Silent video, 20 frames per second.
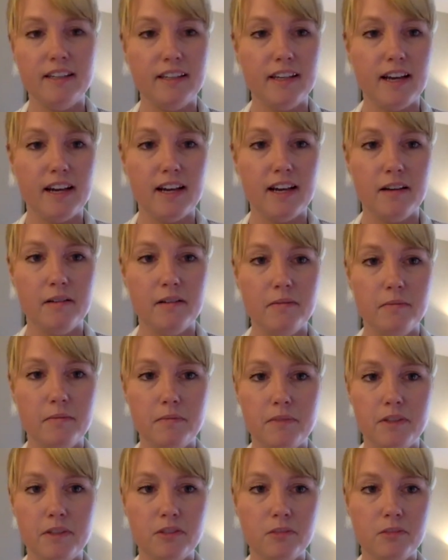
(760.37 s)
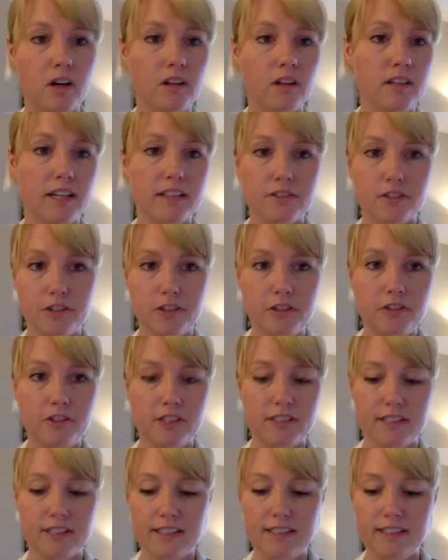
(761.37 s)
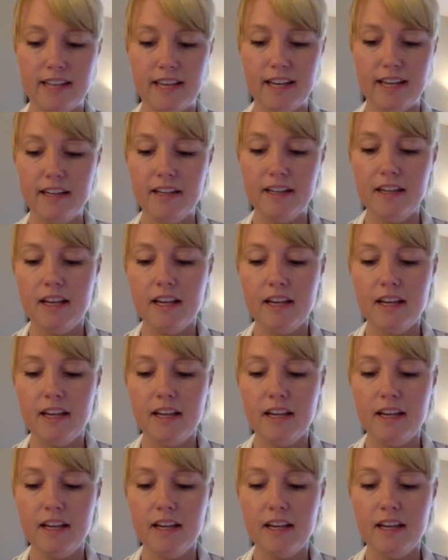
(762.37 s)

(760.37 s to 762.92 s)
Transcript: the small lies are huge, as I said.